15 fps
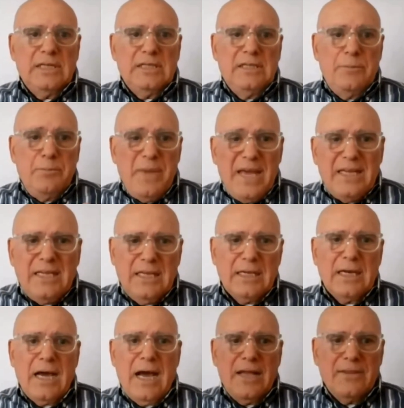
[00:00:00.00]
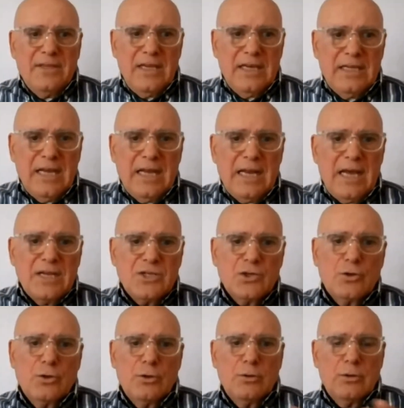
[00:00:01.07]
depending on the
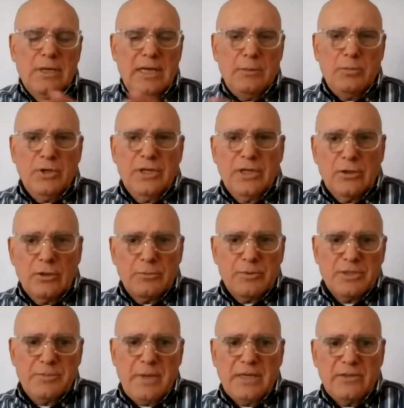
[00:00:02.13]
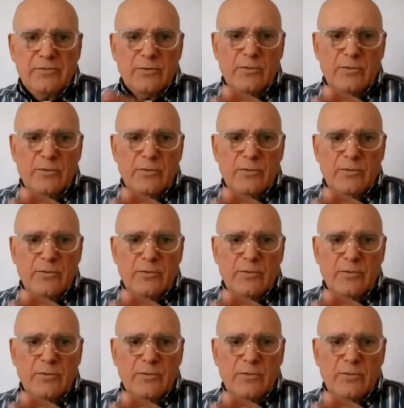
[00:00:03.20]
ideological and political perspective